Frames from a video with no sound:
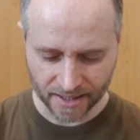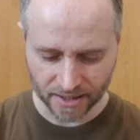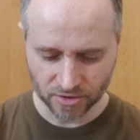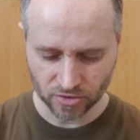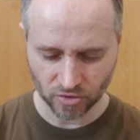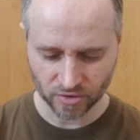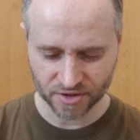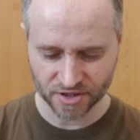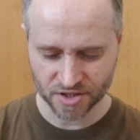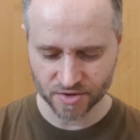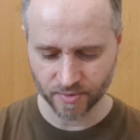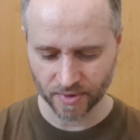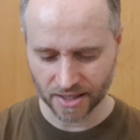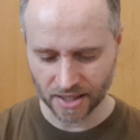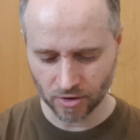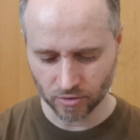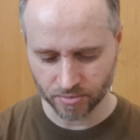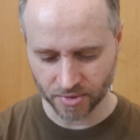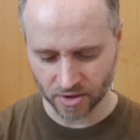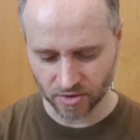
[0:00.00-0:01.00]
took this one
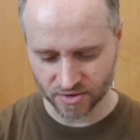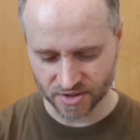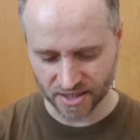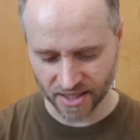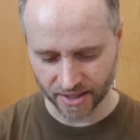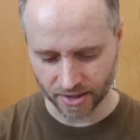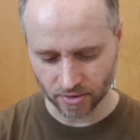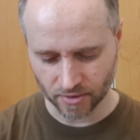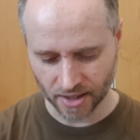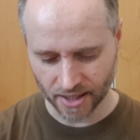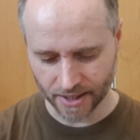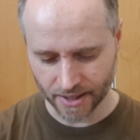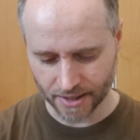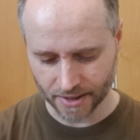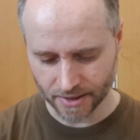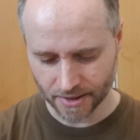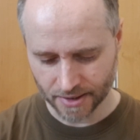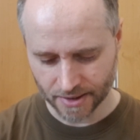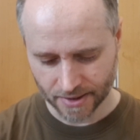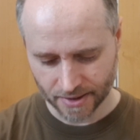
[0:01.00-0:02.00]
out because I don't like
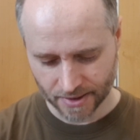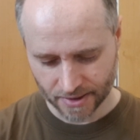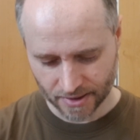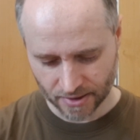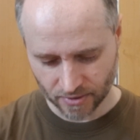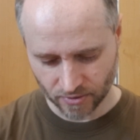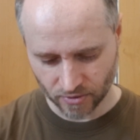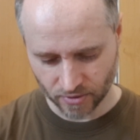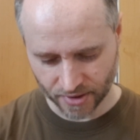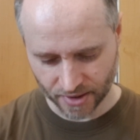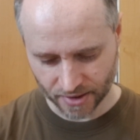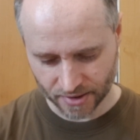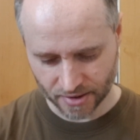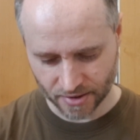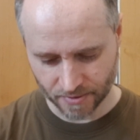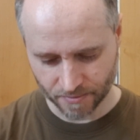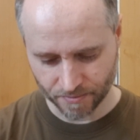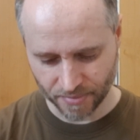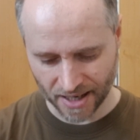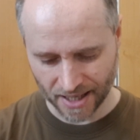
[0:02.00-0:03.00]
it on it.
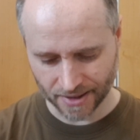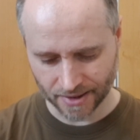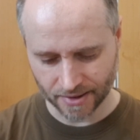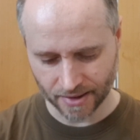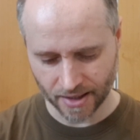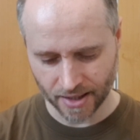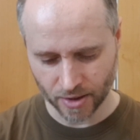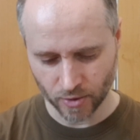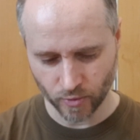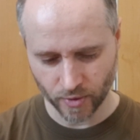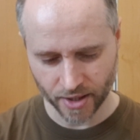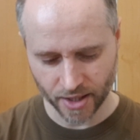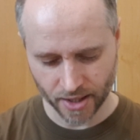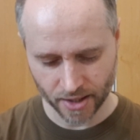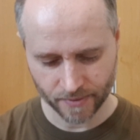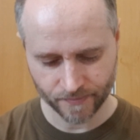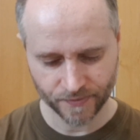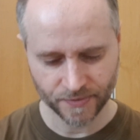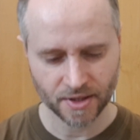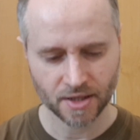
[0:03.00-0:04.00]
But
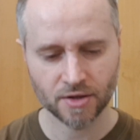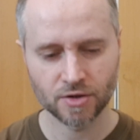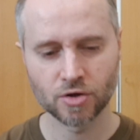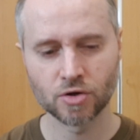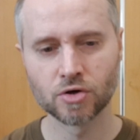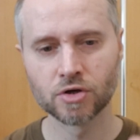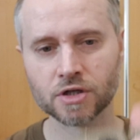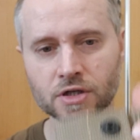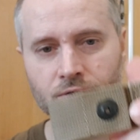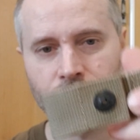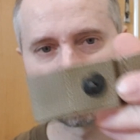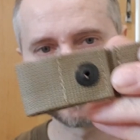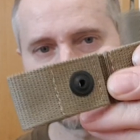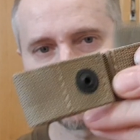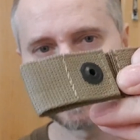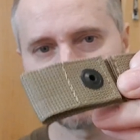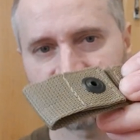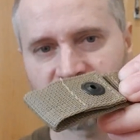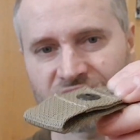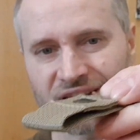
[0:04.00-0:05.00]
anyway, you got a
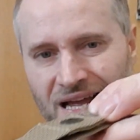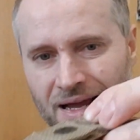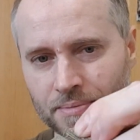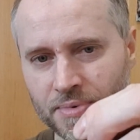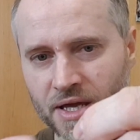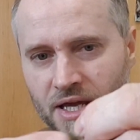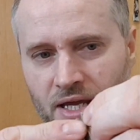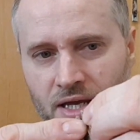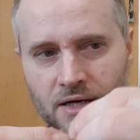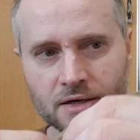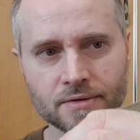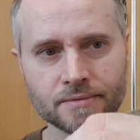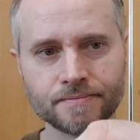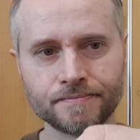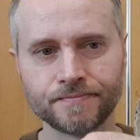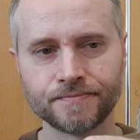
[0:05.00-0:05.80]
snap here.